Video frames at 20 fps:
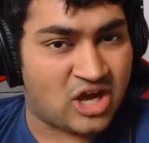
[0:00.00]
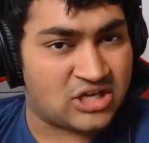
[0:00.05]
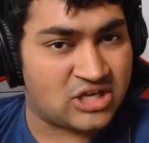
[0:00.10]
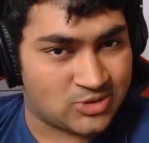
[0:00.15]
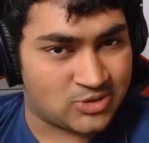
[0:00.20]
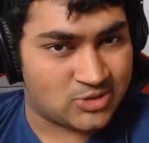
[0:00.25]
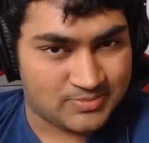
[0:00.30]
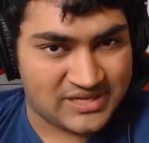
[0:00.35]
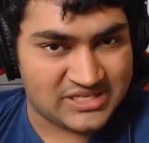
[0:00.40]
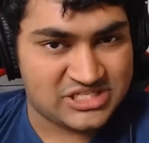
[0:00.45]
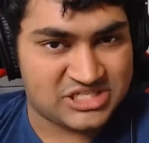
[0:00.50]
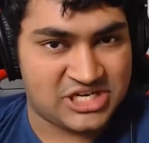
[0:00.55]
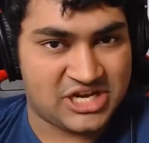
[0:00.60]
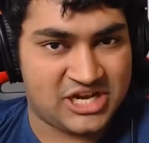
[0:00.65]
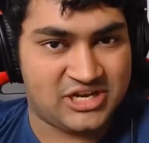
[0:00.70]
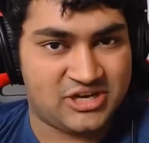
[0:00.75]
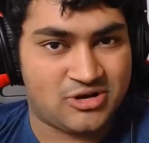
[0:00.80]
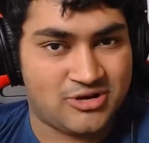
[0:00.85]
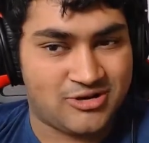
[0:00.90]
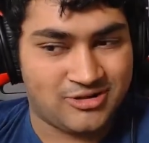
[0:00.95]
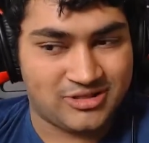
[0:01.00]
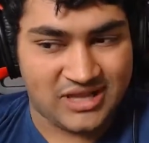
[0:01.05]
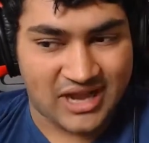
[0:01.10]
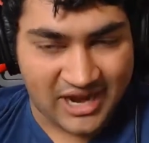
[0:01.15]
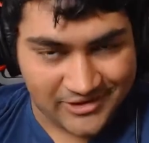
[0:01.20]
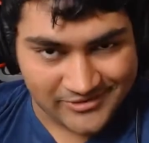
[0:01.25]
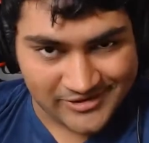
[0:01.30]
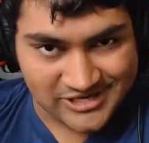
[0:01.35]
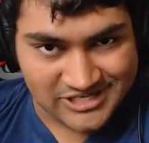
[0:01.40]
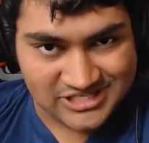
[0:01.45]
Cosmos-based chain called
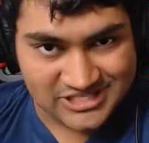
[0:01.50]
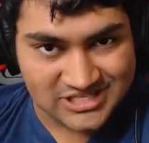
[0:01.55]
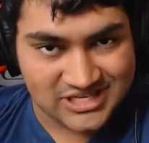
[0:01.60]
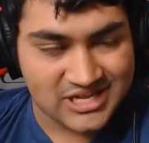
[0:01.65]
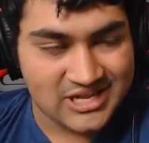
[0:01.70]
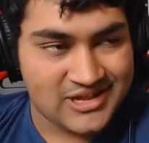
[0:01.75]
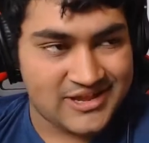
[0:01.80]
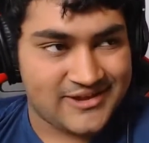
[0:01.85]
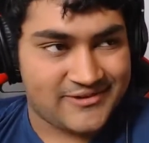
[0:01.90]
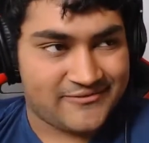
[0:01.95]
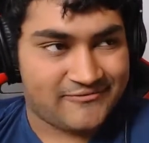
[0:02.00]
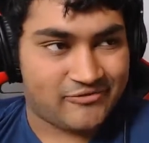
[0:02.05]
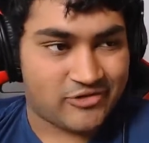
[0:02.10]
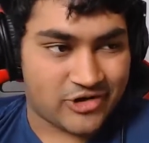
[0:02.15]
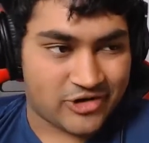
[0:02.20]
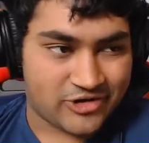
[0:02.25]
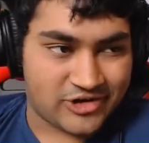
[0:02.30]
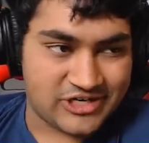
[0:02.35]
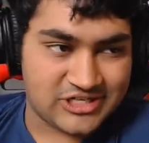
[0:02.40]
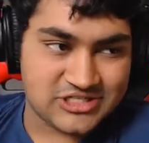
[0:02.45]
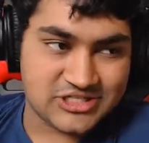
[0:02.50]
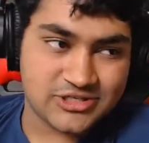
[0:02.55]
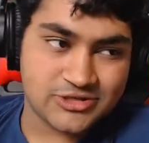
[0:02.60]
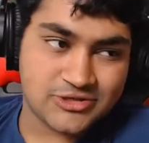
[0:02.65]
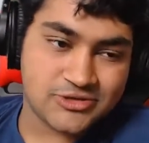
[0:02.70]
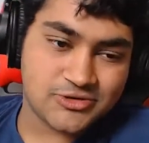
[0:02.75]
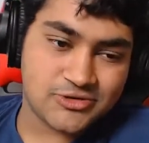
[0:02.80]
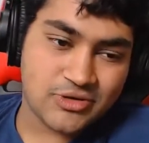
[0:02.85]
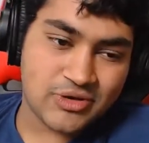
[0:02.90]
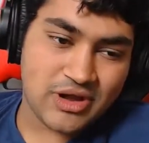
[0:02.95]
Iris, very
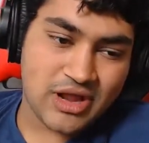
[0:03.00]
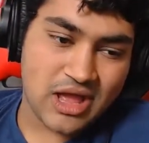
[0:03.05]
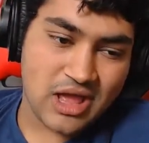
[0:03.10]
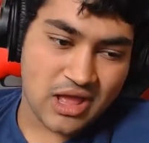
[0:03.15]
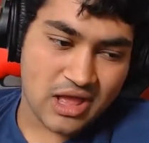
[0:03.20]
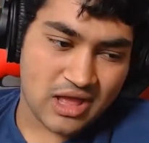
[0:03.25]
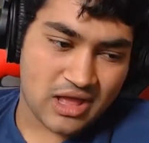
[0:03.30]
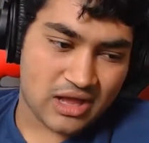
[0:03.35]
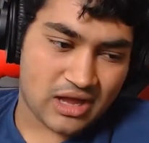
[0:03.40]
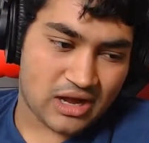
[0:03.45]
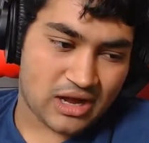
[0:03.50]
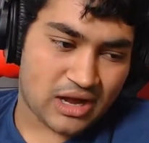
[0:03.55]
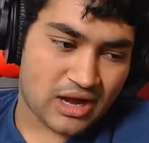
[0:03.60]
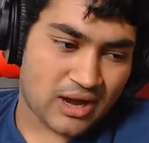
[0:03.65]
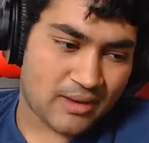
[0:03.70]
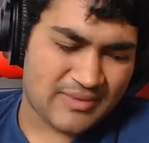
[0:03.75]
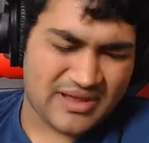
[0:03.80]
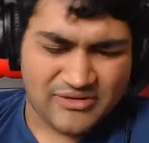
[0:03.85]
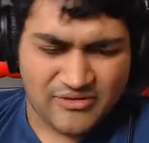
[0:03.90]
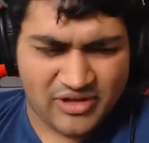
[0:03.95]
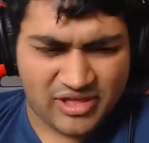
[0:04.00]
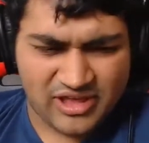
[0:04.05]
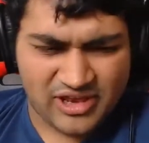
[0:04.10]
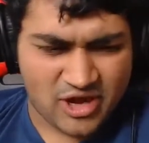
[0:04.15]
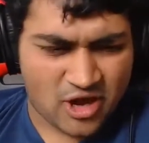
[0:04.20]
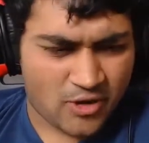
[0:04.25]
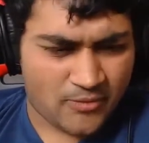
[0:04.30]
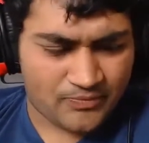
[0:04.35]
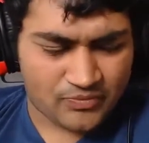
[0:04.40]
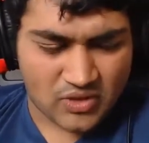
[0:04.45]
soon. And really,
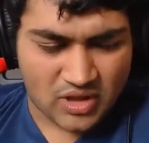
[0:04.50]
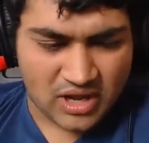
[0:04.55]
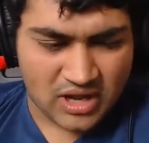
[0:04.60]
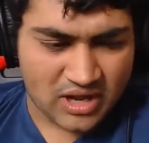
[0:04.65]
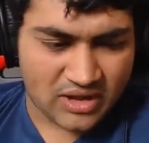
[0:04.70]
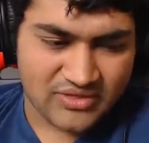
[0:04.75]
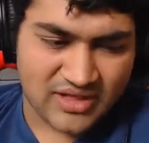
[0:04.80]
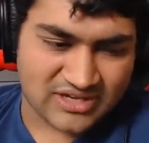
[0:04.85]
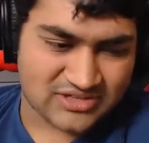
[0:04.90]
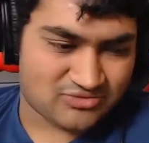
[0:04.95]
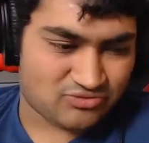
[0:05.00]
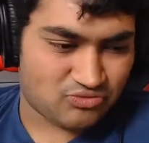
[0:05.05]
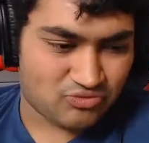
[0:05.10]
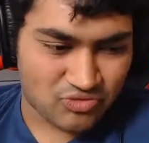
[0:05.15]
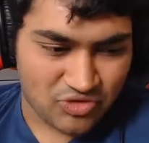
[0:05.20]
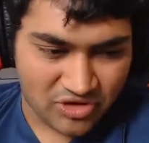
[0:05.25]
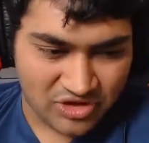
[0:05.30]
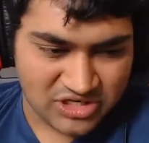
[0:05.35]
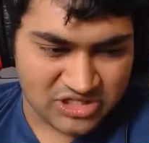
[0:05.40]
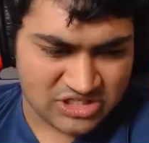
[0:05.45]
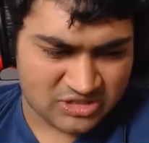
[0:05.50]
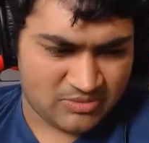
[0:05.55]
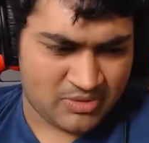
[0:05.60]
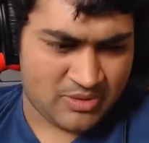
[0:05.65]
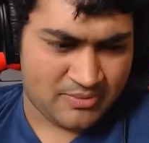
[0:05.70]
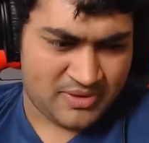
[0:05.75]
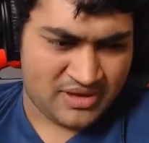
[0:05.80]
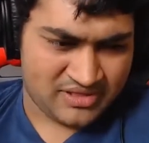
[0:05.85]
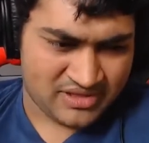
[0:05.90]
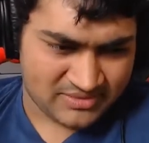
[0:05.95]
that's really just to
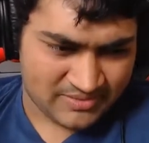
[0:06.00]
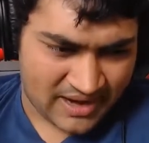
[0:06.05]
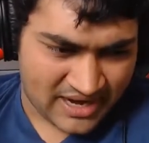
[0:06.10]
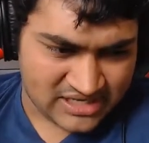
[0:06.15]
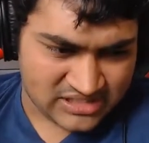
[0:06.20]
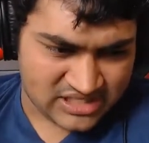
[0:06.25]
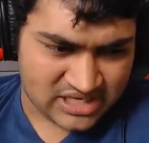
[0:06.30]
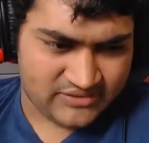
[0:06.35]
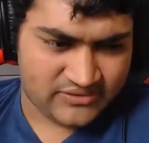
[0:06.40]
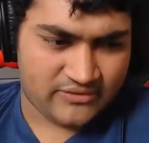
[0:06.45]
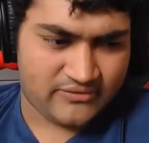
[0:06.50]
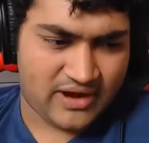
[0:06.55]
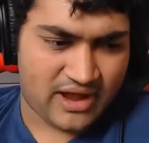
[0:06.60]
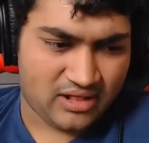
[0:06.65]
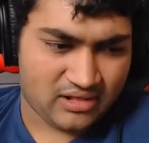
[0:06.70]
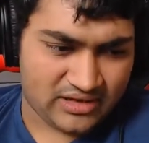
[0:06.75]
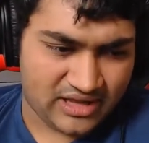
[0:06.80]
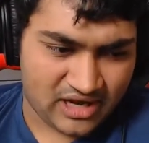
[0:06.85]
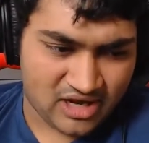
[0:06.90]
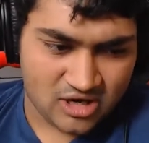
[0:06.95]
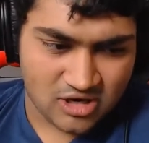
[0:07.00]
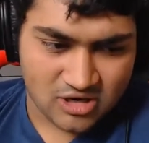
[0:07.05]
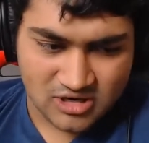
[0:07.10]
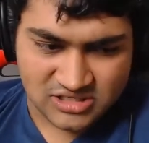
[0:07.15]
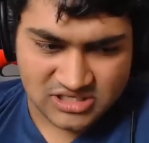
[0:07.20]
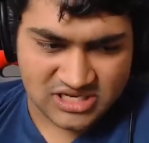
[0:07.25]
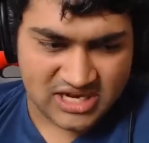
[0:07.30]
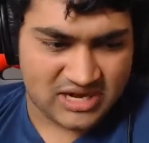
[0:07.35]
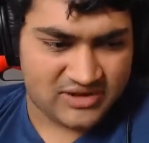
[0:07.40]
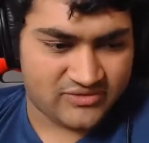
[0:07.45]
put me in the mindset of a validator
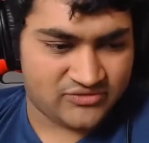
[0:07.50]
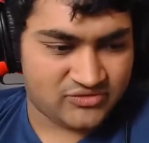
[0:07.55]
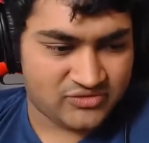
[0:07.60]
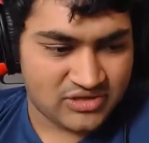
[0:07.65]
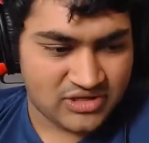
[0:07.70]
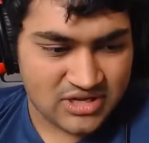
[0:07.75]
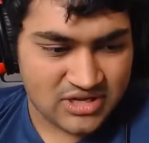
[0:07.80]
and just kind of.